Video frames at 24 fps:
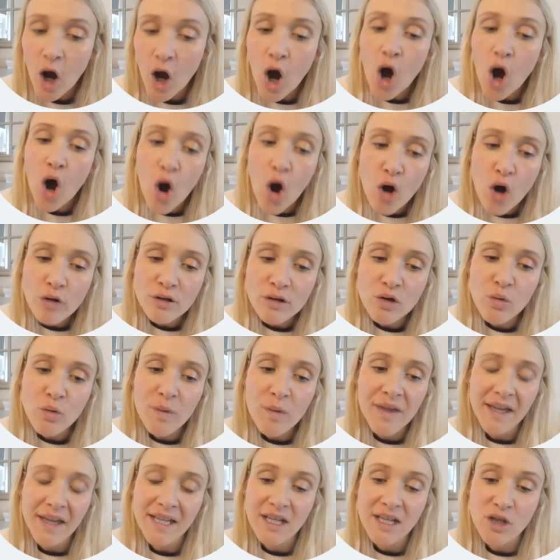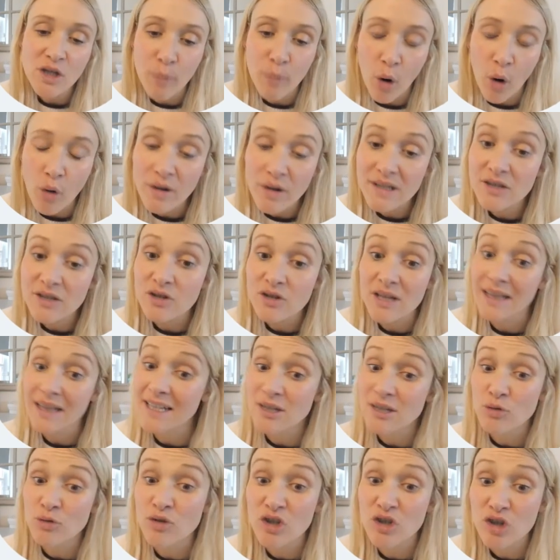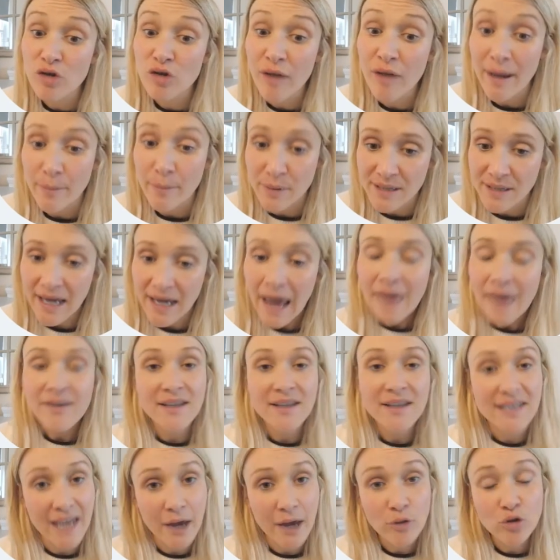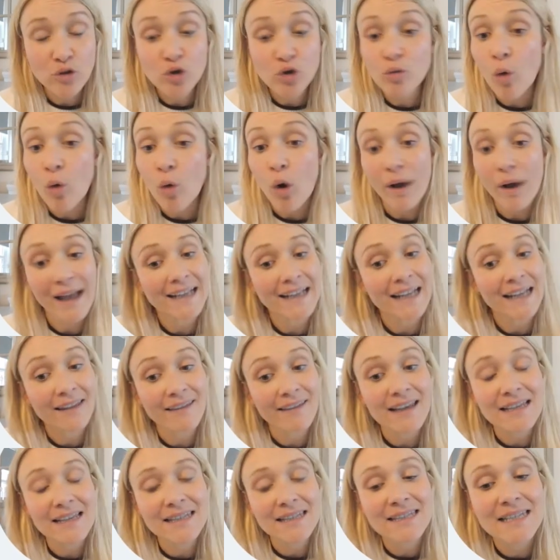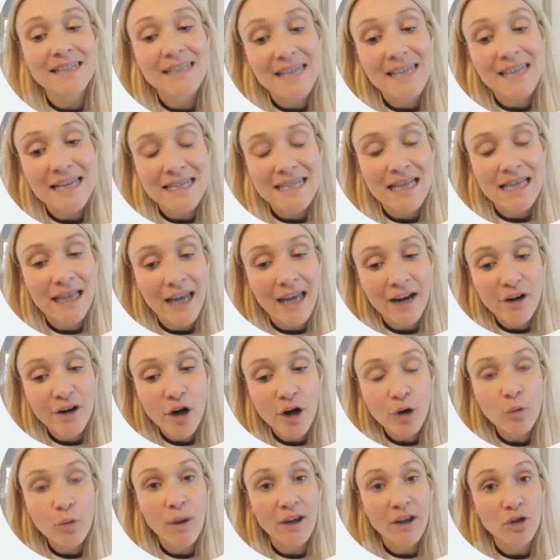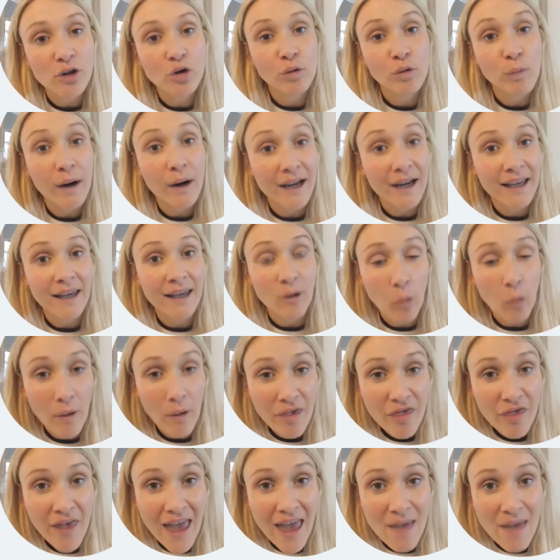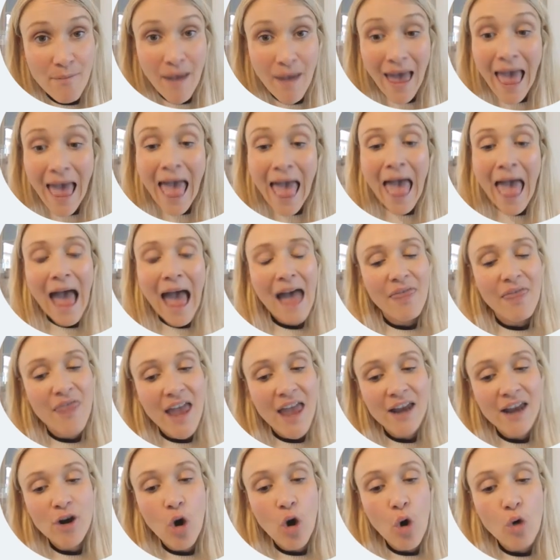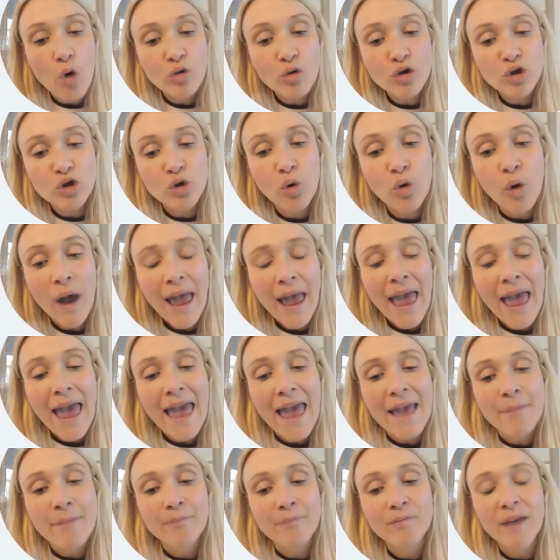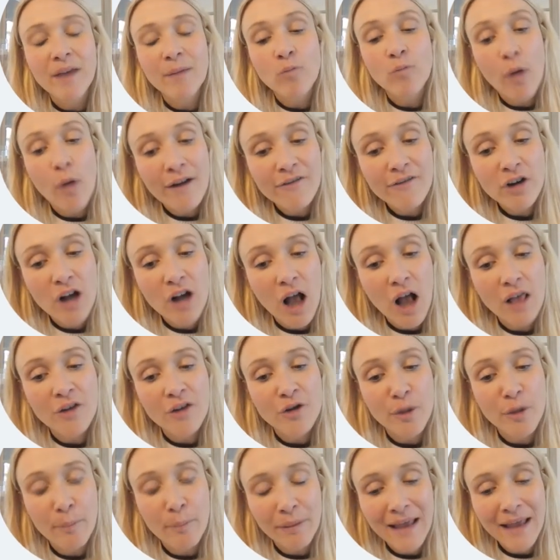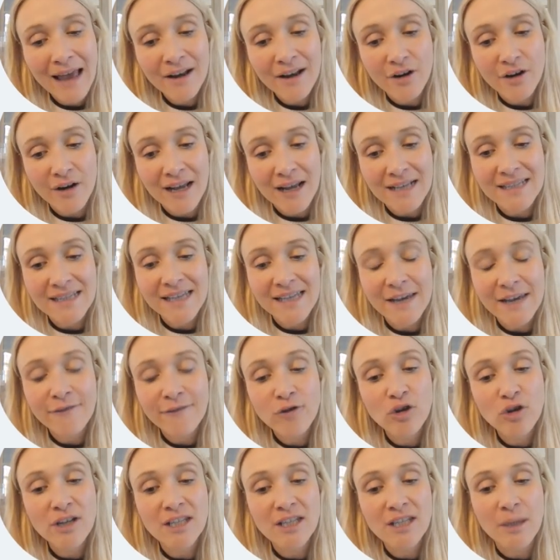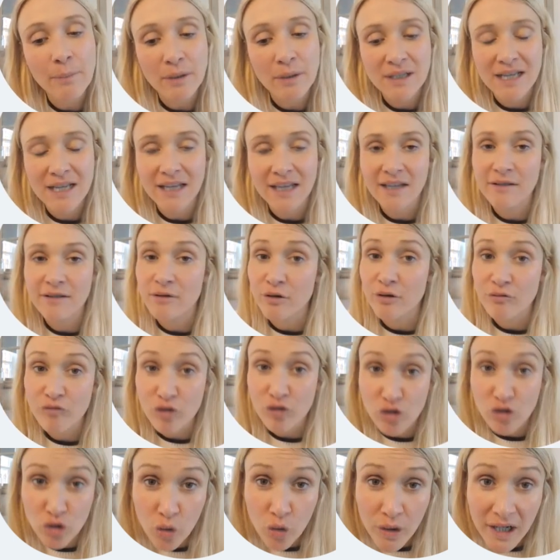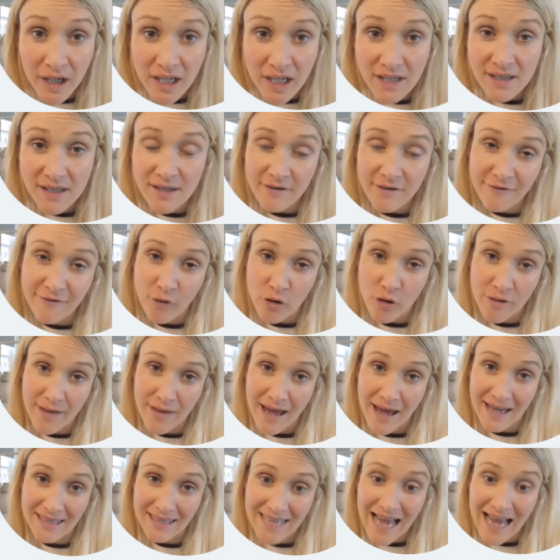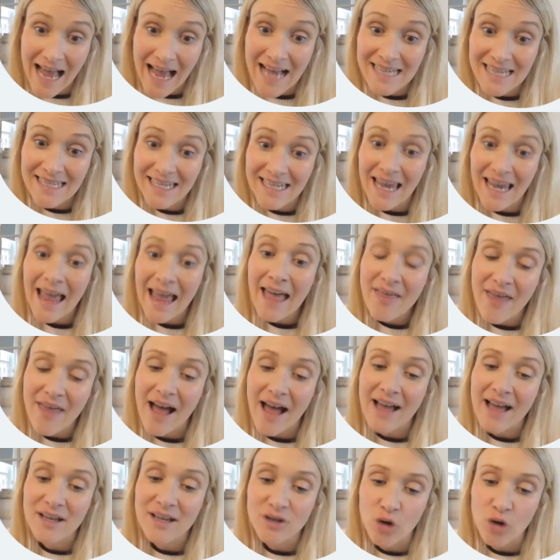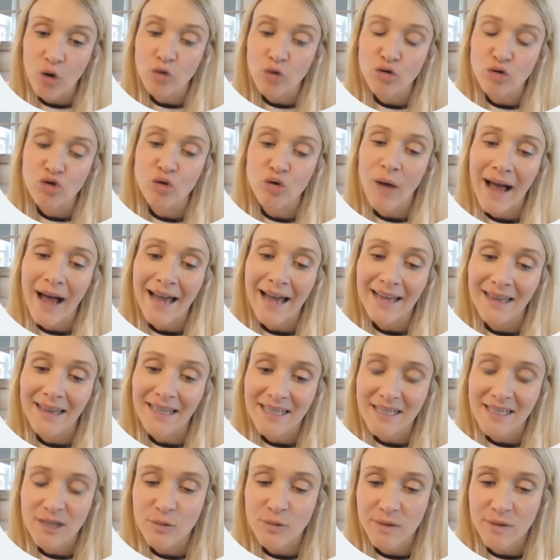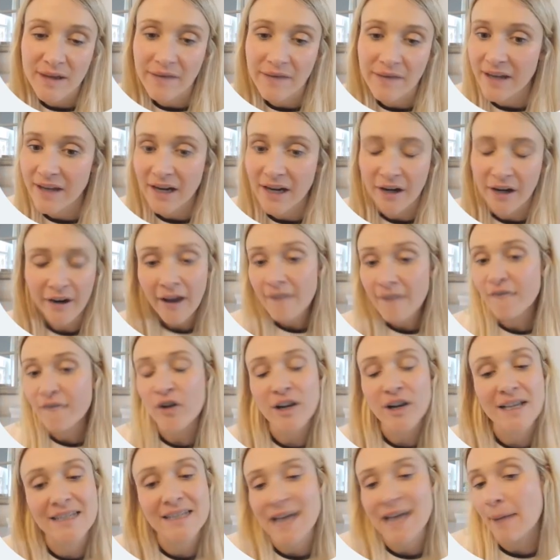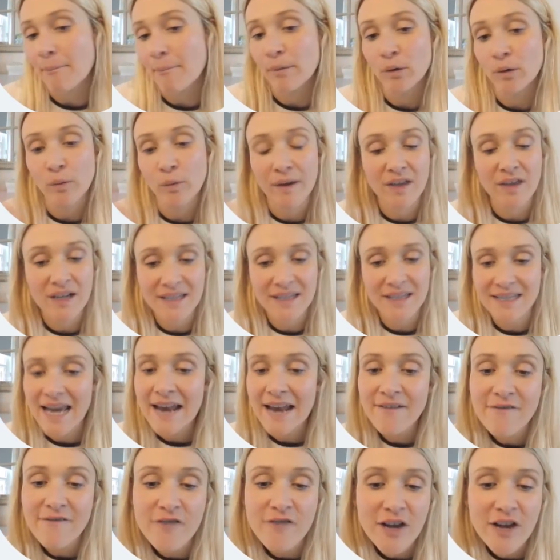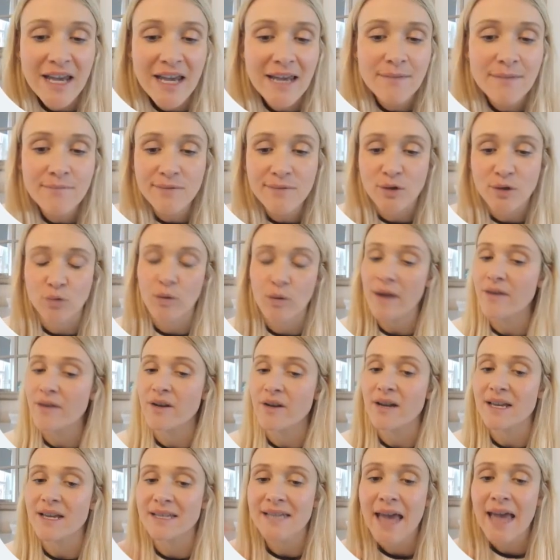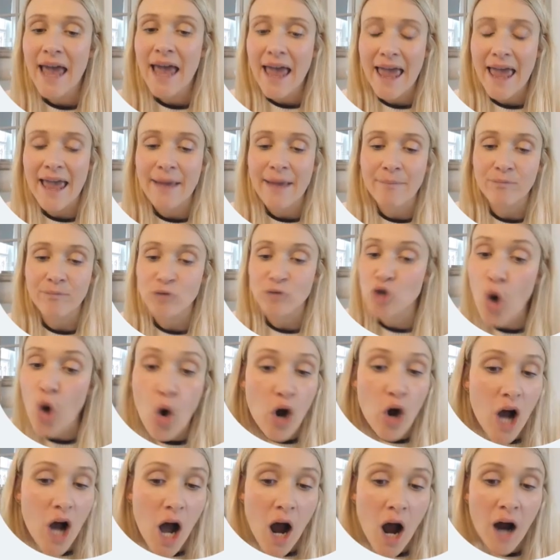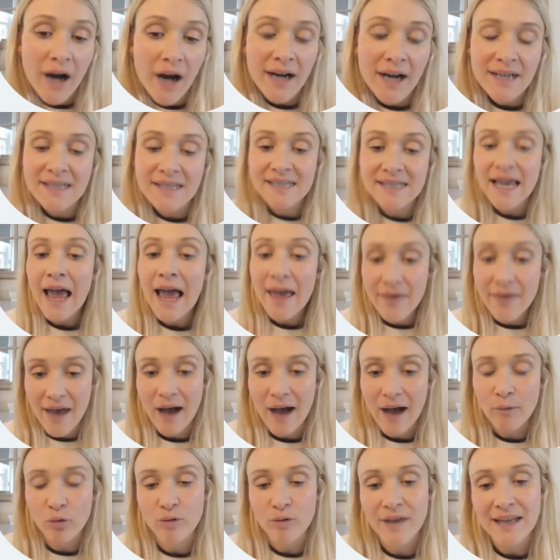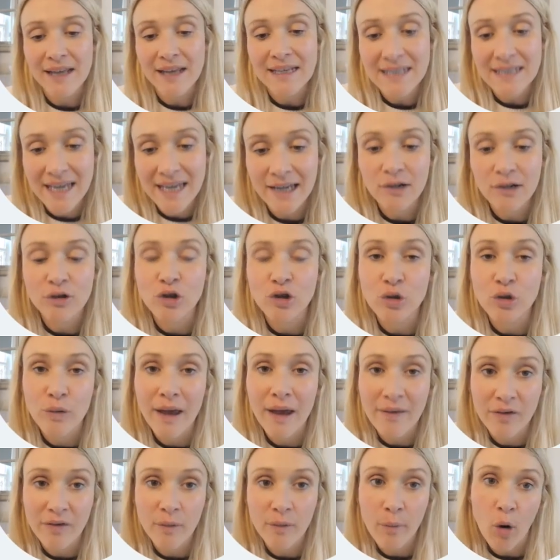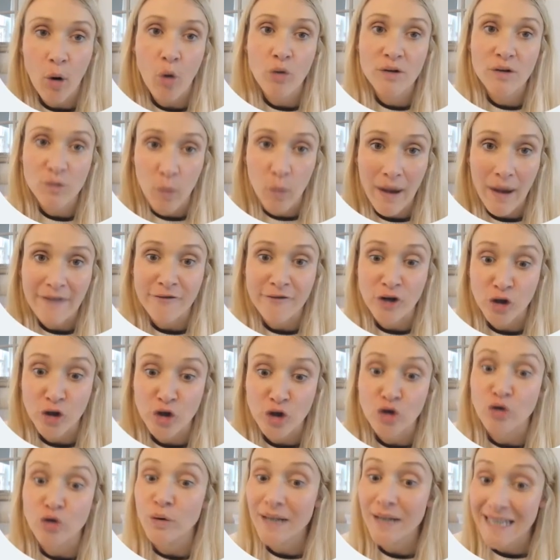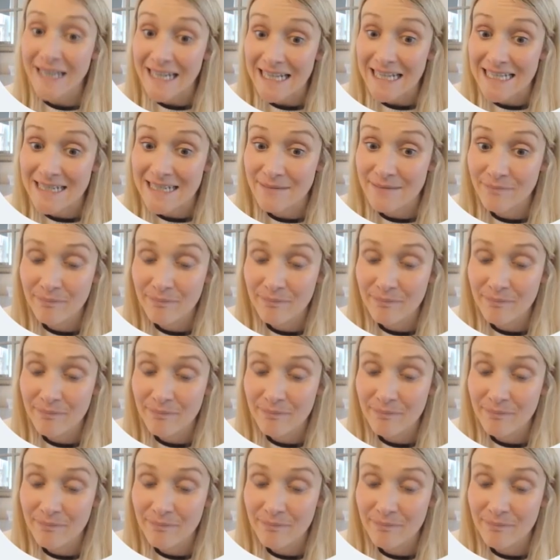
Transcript: Also within each box, there's a little script that tells you what kind of things to say to the learner when you're working with them. And then also, in whatever colour the planner is, if you need a particular resource for that task, that is also highlighted within there. For example, whether it's 10 frames or whether it's dot cards, that will then tell you in the box whatever you need.